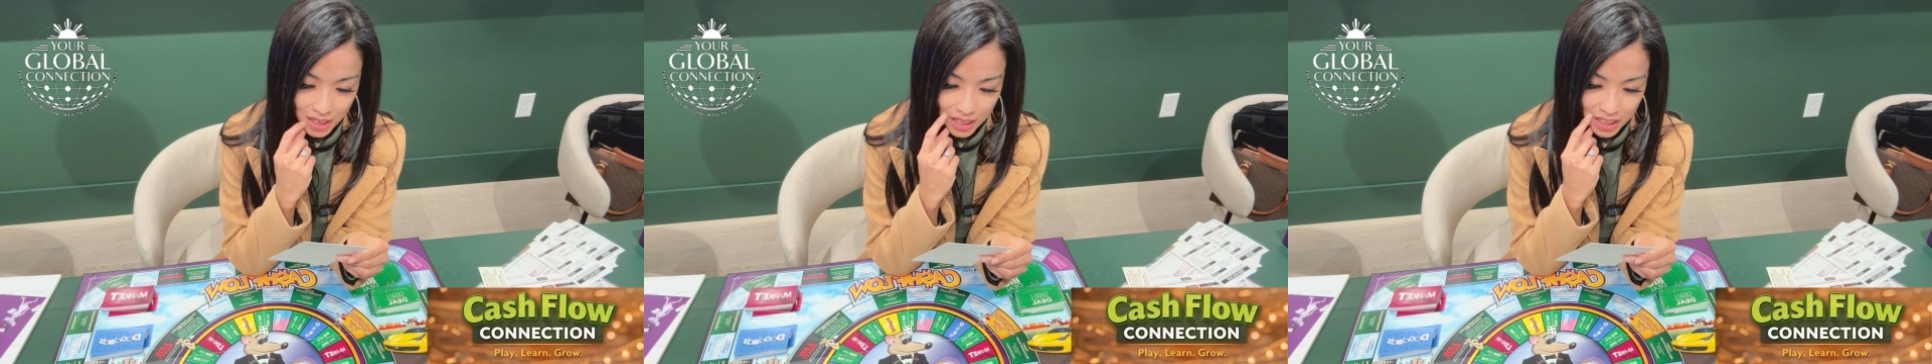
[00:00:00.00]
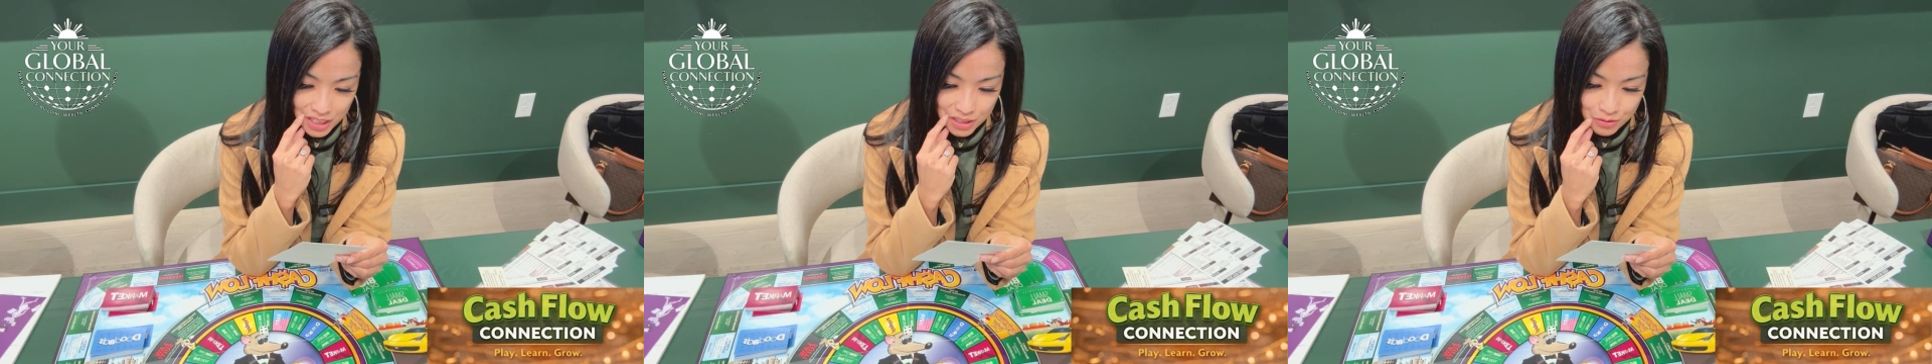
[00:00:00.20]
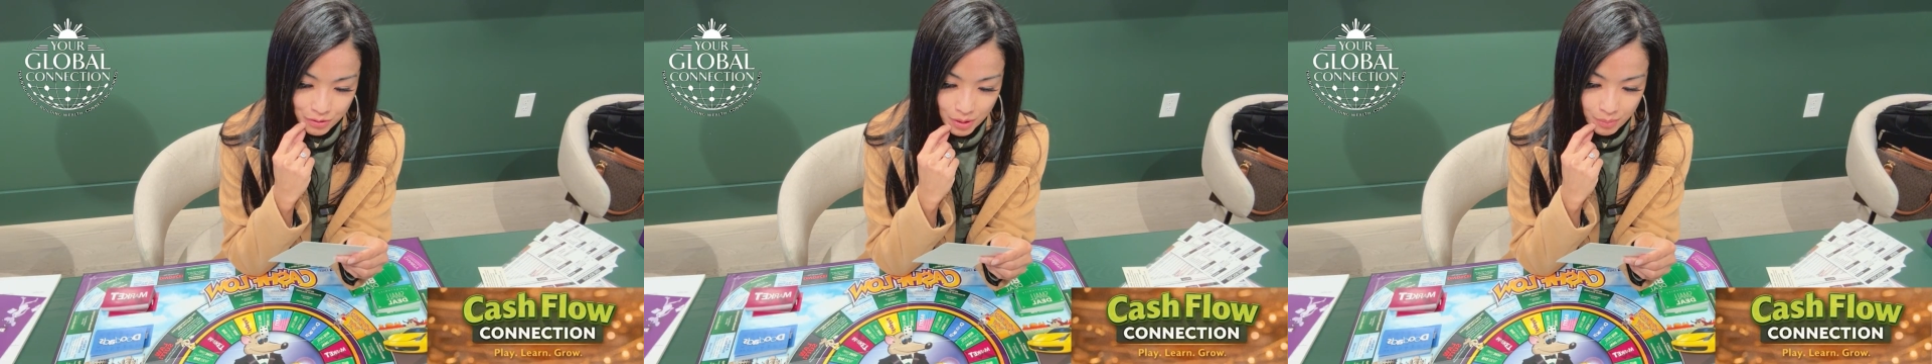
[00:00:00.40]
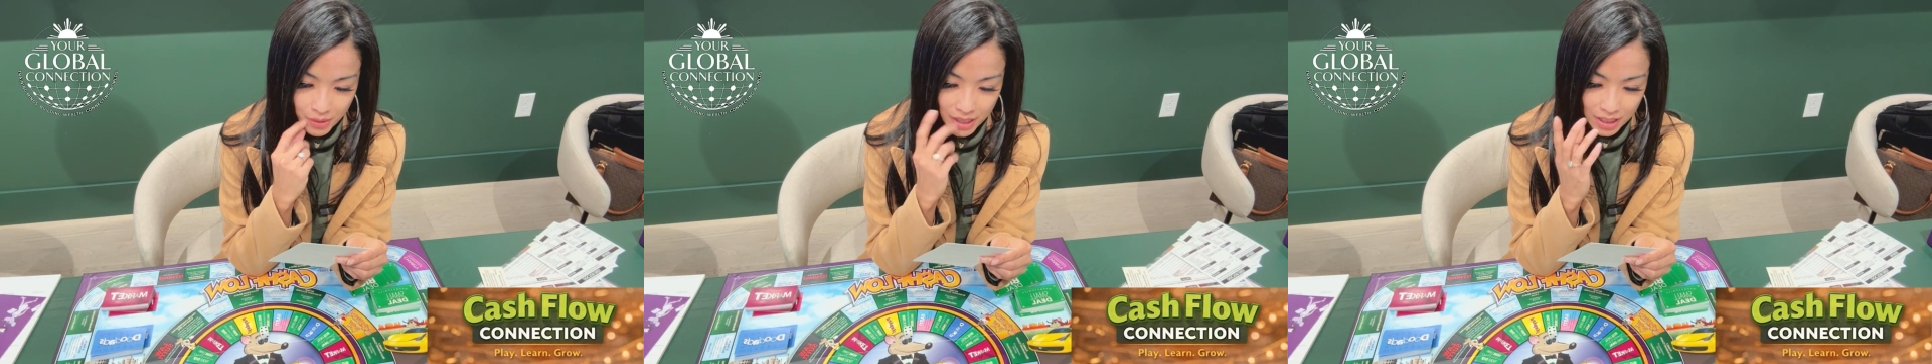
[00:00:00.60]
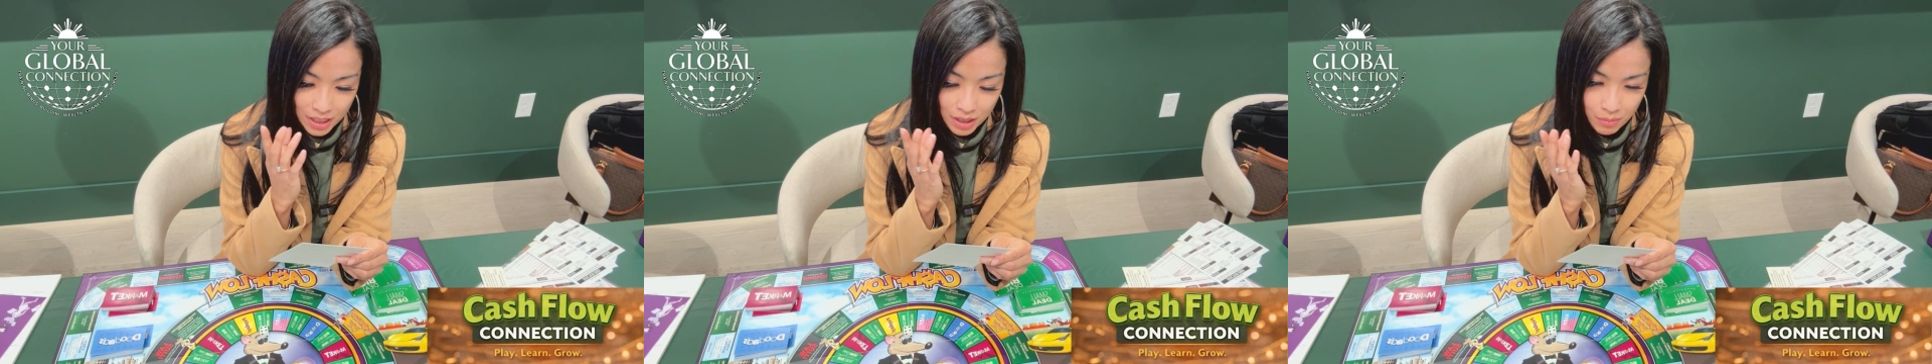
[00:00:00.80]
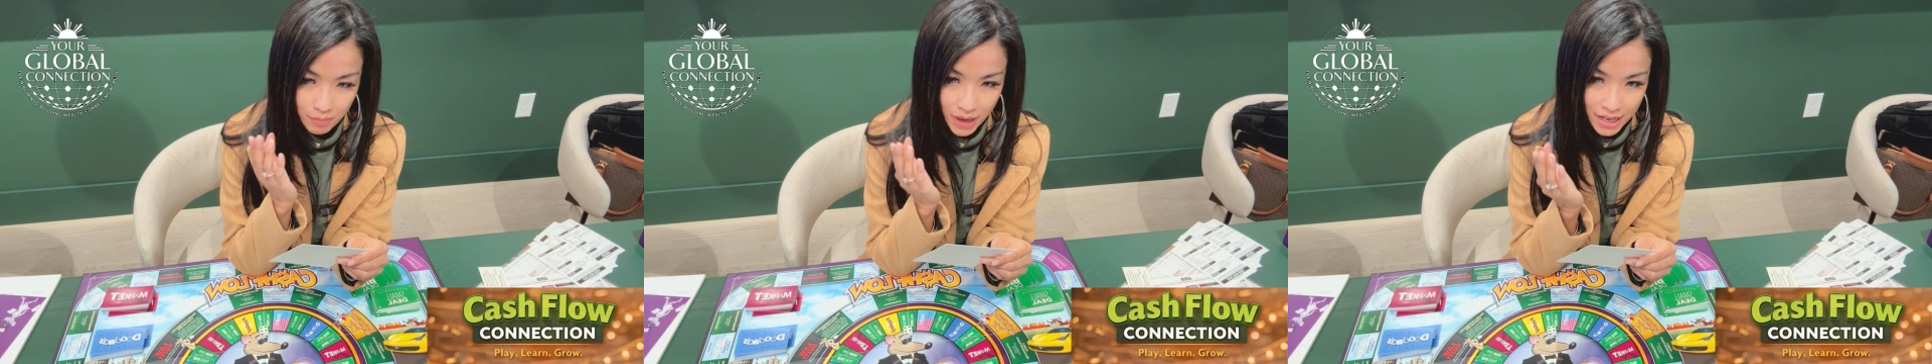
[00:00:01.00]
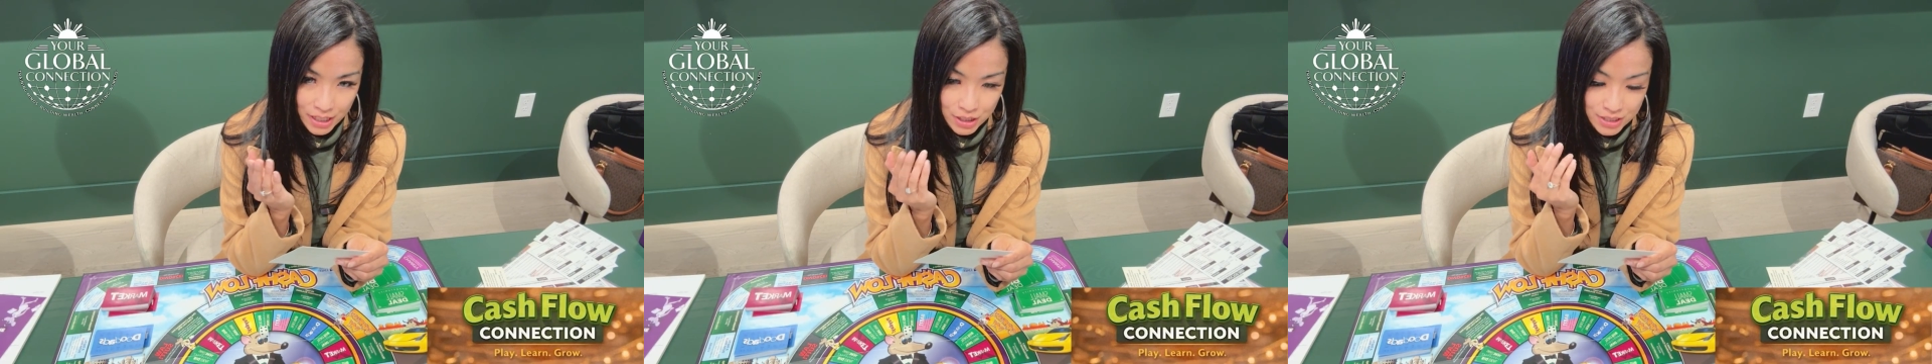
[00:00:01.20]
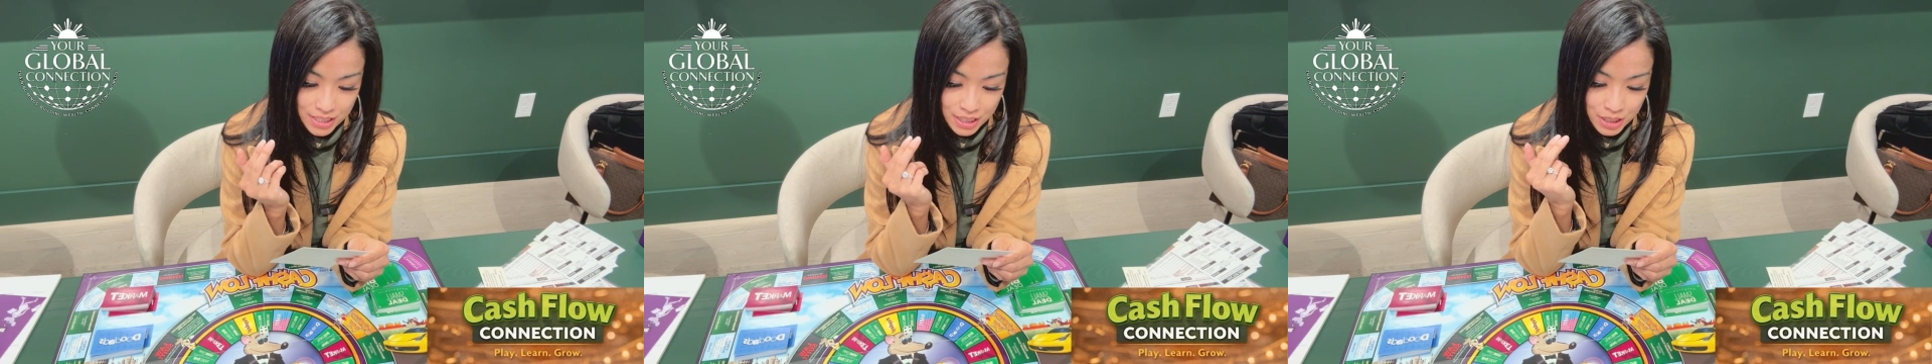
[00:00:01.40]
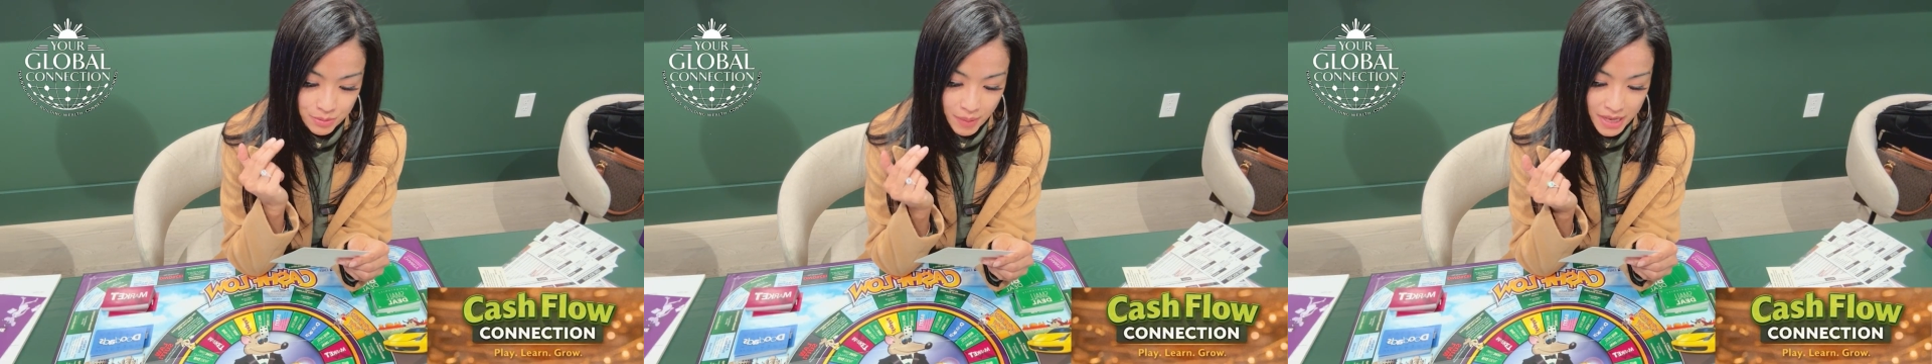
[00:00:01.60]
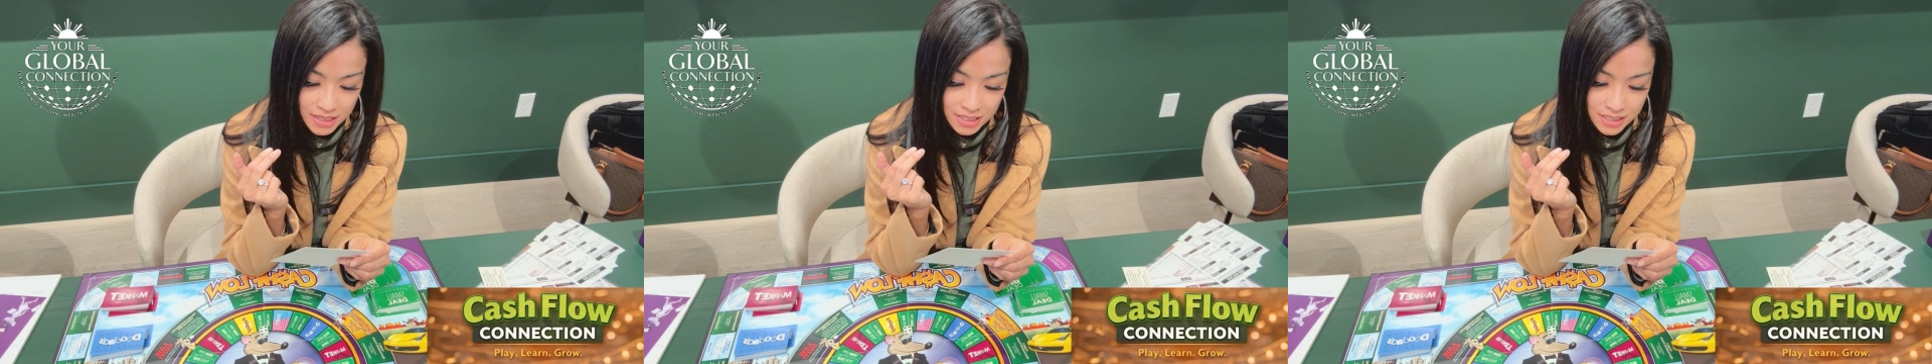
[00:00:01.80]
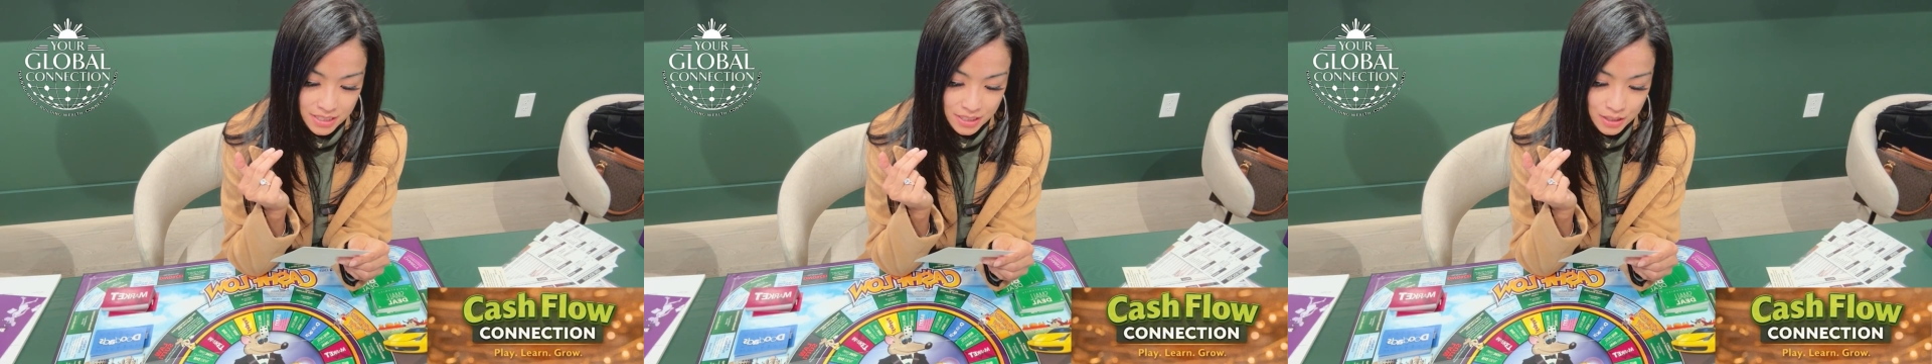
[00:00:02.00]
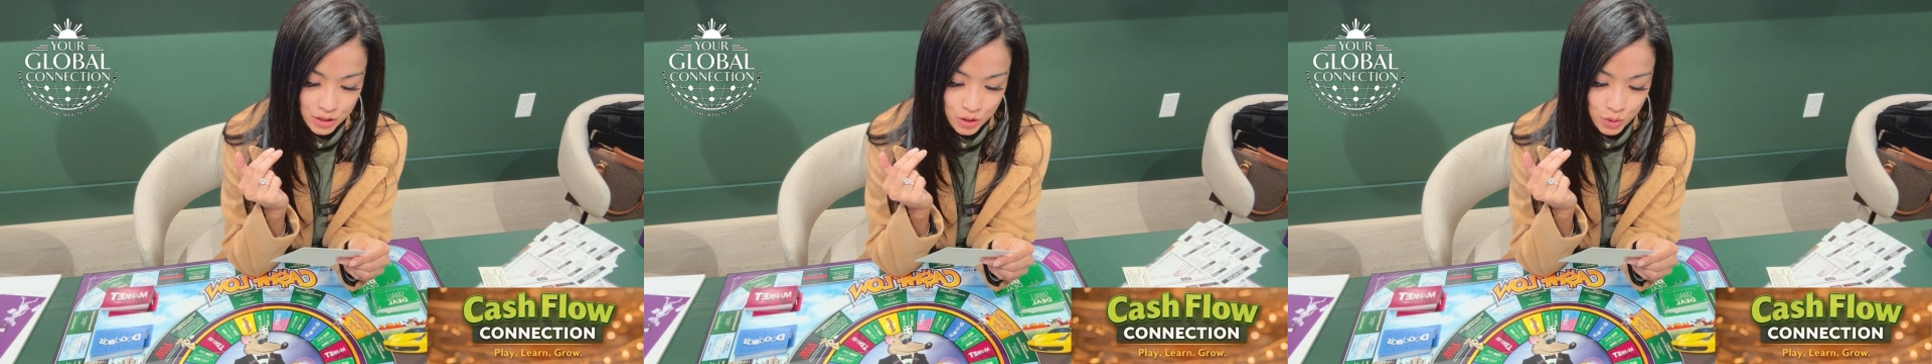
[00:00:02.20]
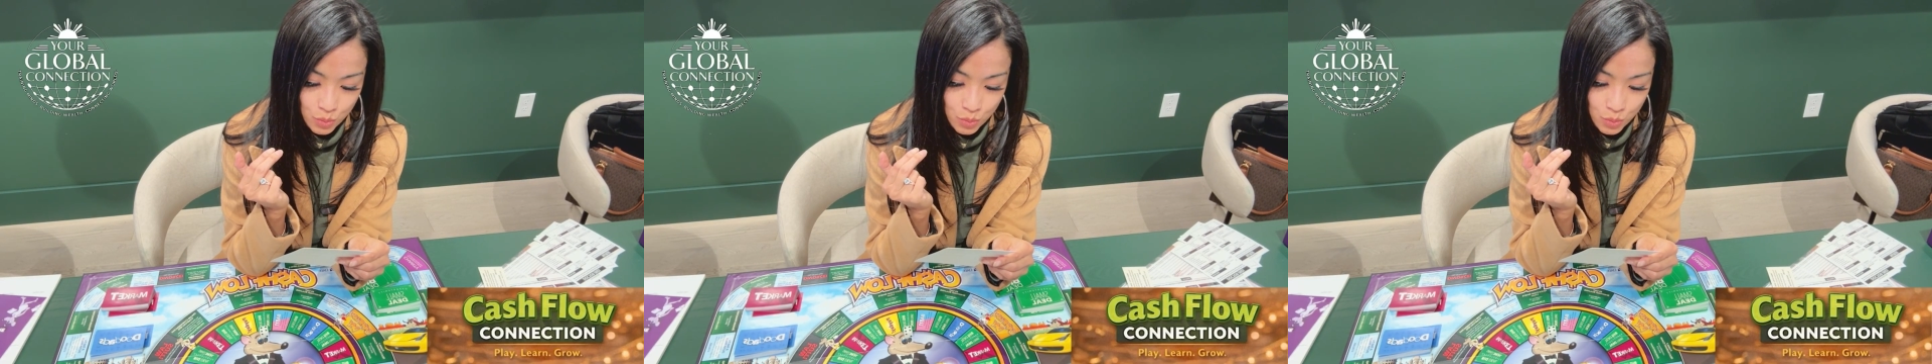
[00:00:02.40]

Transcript: is from income minus expenses